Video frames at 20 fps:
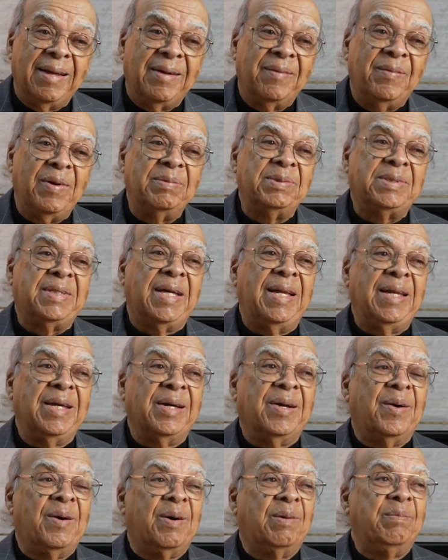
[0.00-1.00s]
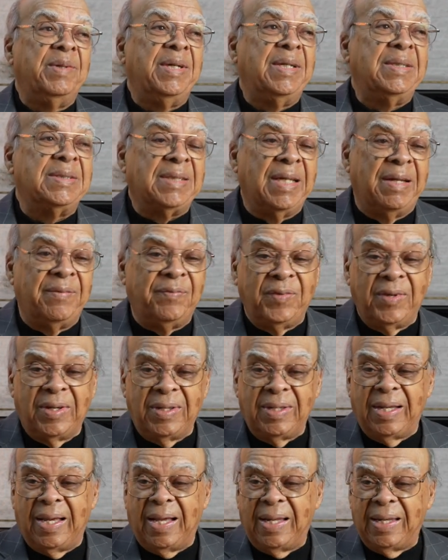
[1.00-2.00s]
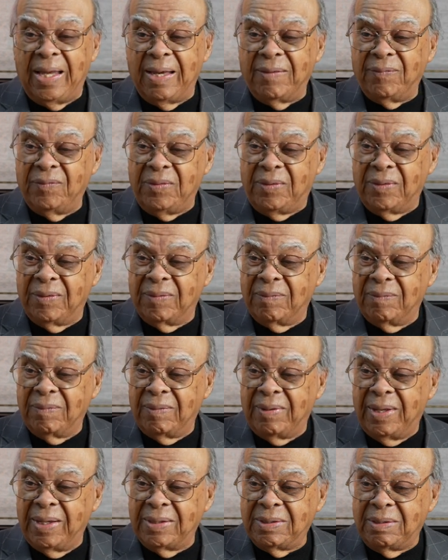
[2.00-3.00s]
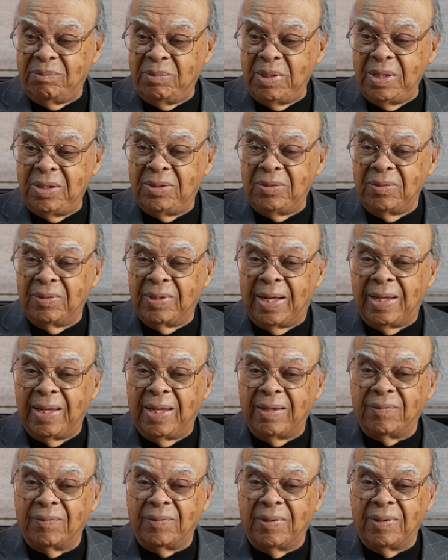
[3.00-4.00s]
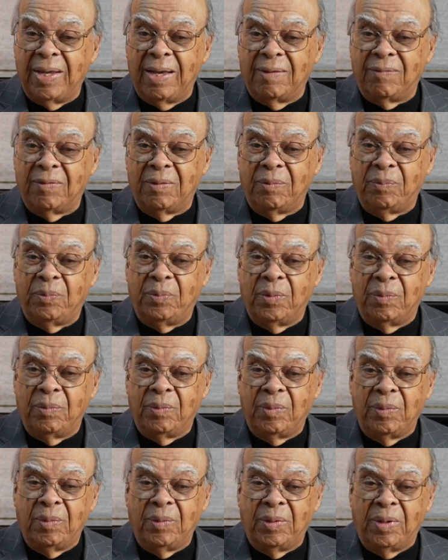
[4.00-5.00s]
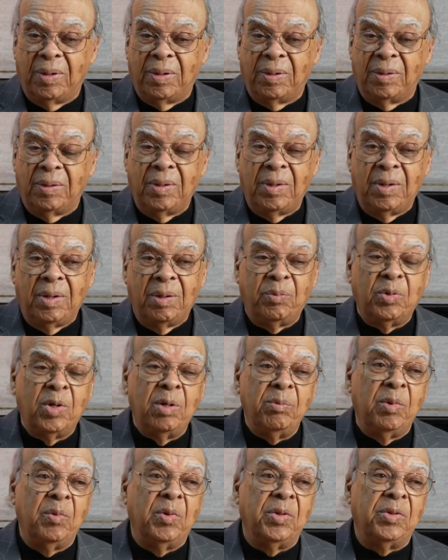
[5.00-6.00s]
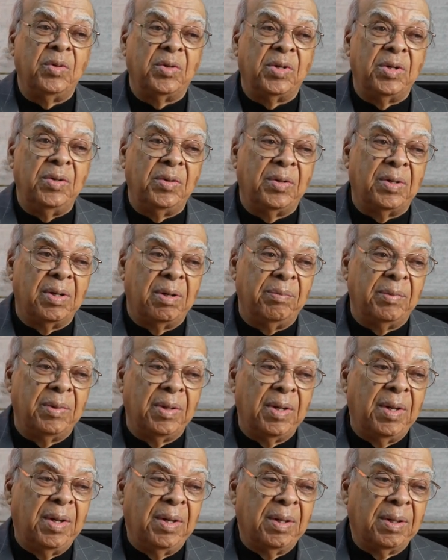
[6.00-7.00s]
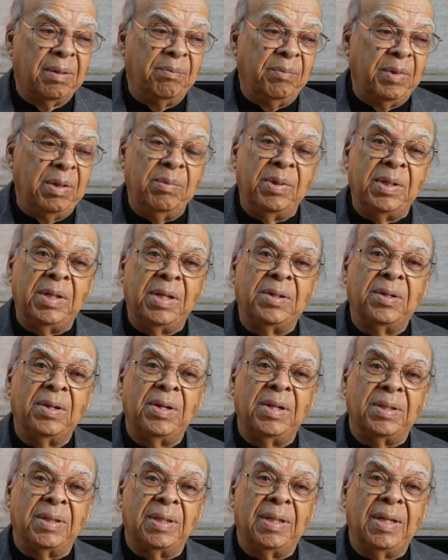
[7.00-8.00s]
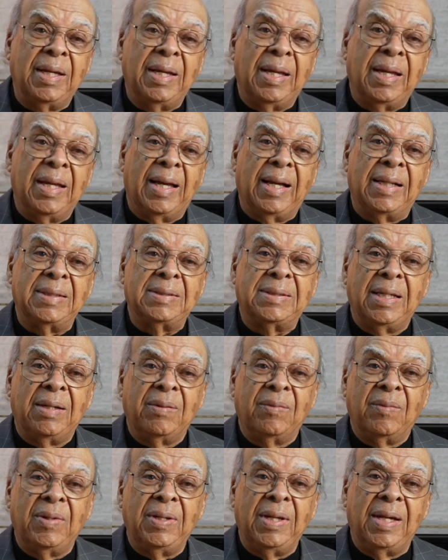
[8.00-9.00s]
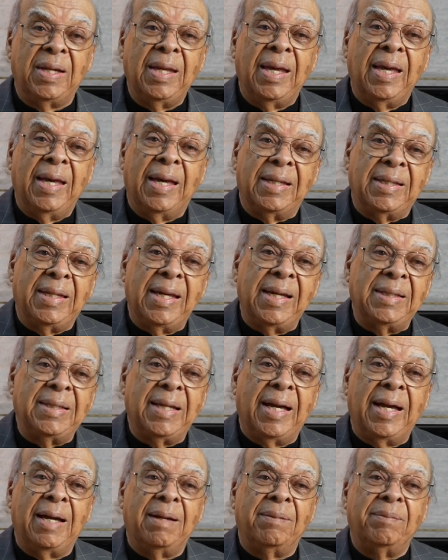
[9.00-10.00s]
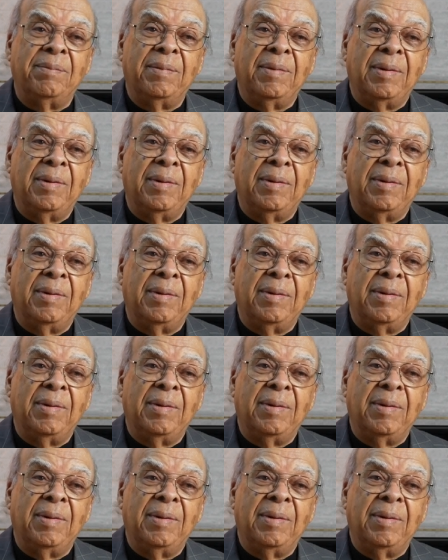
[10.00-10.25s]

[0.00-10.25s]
Rev. Stanley called me and said, Phil, I'd like you to like to meet you, and I'd like to have an uh, appointment with you. Can you come come meet me at the church? Mm -hmm. I said, Well, yeah. At that time,